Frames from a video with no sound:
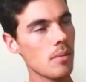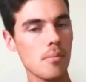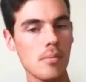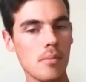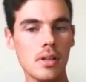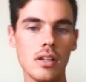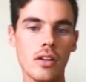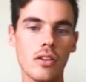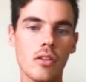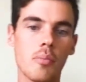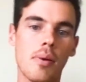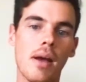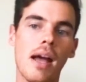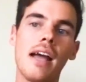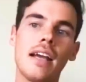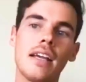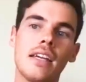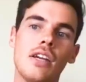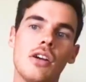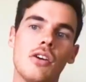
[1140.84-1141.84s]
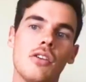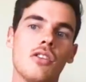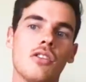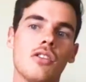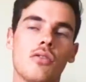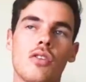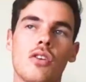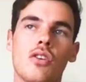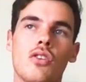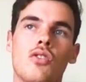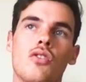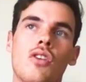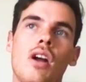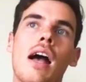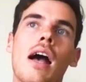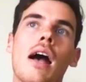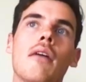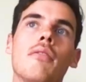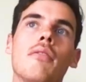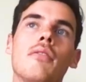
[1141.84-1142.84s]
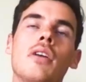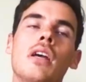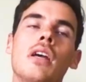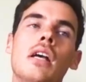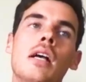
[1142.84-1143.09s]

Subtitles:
middle of the pack here on this first draft,